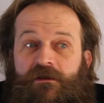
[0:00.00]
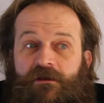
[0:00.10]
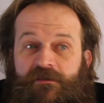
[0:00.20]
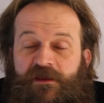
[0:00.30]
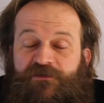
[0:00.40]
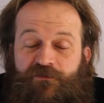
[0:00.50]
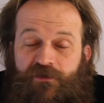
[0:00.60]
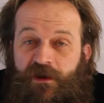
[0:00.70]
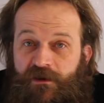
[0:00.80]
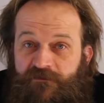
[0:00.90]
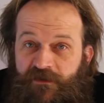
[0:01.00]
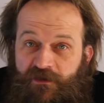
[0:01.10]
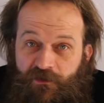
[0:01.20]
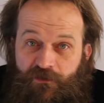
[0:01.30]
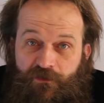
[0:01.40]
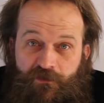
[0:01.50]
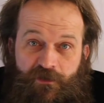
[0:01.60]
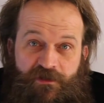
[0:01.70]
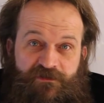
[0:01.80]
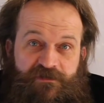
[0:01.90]
That's creative and
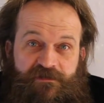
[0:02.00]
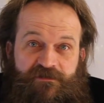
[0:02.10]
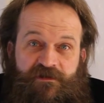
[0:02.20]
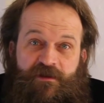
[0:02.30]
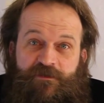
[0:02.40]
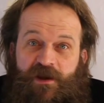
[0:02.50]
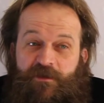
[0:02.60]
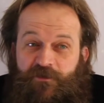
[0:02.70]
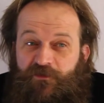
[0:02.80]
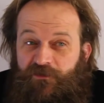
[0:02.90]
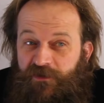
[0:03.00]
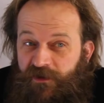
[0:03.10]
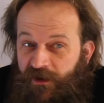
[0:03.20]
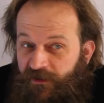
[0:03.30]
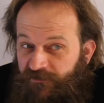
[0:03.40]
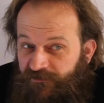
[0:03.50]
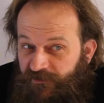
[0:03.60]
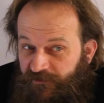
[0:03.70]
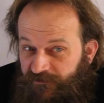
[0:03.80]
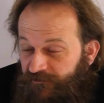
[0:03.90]
courageous at the same time.
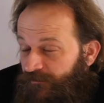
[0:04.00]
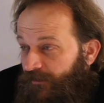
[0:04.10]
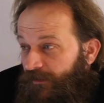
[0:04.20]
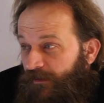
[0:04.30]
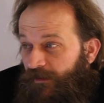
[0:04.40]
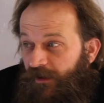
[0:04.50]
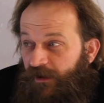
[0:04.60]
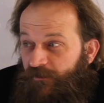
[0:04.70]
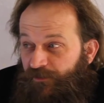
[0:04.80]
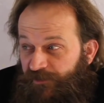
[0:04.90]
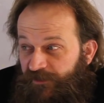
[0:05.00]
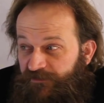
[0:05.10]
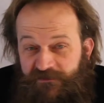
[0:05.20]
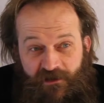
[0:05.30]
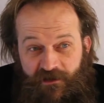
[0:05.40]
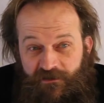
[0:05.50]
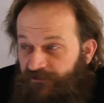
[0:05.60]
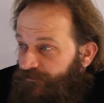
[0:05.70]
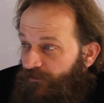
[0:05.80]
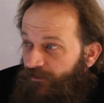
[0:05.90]
Courageous. And a police car
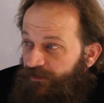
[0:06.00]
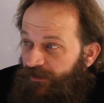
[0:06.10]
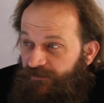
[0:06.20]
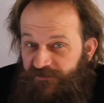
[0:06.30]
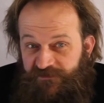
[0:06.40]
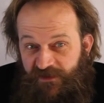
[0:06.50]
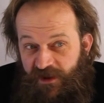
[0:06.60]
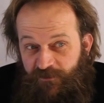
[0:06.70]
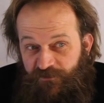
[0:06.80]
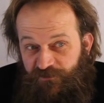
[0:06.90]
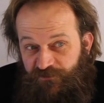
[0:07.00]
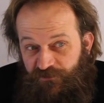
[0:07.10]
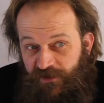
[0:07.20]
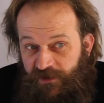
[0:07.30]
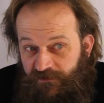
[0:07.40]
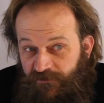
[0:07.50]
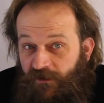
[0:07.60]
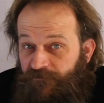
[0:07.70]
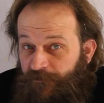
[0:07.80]
is going down the same street of the